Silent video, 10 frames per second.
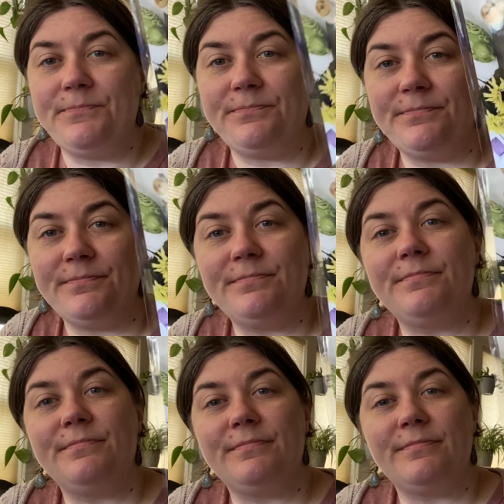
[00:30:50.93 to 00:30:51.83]

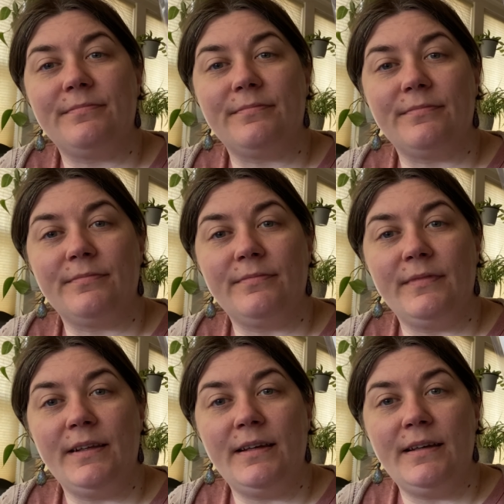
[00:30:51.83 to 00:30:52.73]

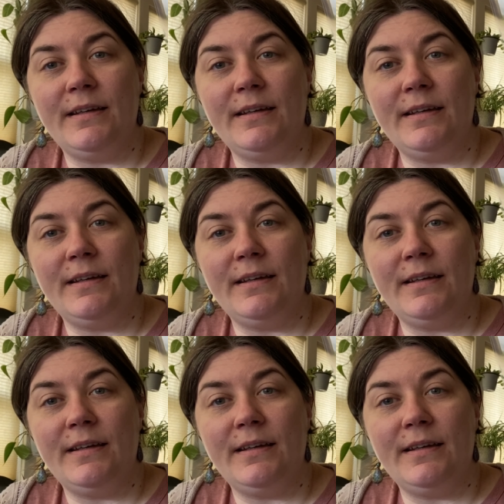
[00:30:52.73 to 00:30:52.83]
Nobody speaks.